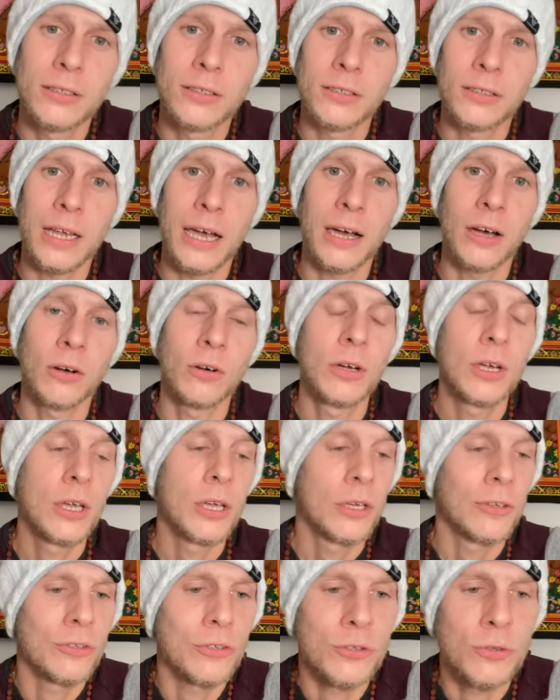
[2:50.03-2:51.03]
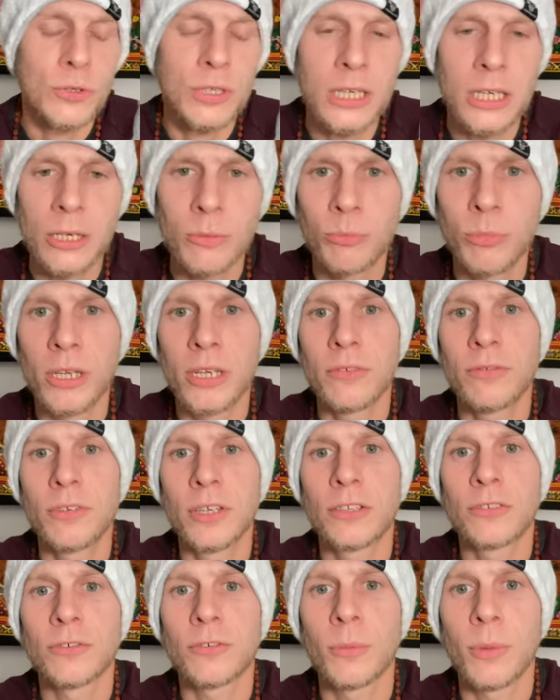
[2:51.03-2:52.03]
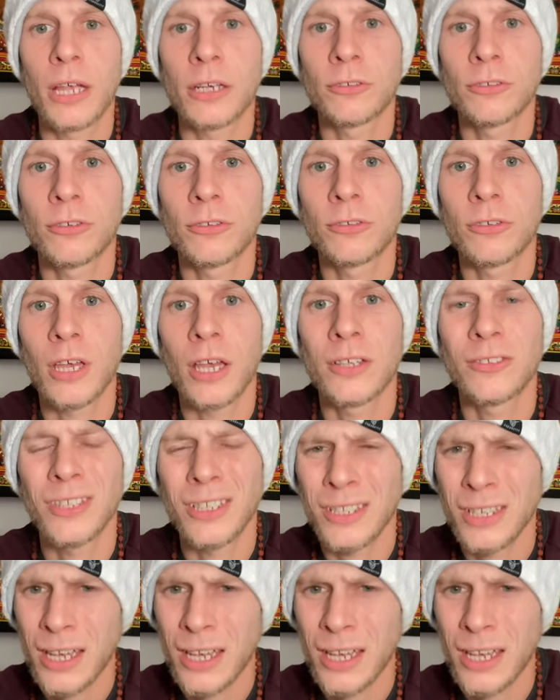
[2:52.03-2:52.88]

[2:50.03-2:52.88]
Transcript: Now, do you get benefits from exercising?